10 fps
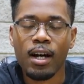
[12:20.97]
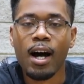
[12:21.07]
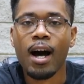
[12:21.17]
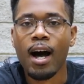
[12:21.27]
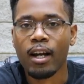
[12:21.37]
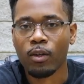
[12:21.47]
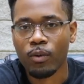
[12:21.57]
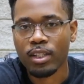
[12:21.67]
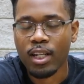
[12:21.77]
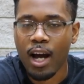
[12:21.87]
a higher
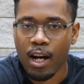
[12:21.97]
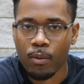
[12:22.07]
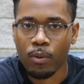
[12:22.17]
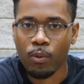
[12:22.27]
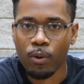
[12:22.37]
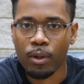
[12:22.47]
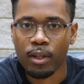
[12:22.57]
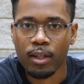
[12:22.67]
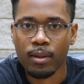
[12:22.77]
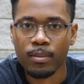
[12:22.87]
risk, higher
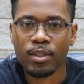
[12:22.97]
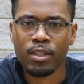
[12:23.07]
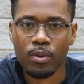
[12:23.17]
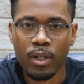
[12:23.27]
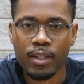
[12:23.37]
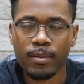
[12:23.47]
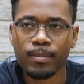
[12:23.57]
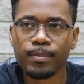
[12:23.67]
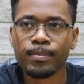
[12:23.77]
reward situation.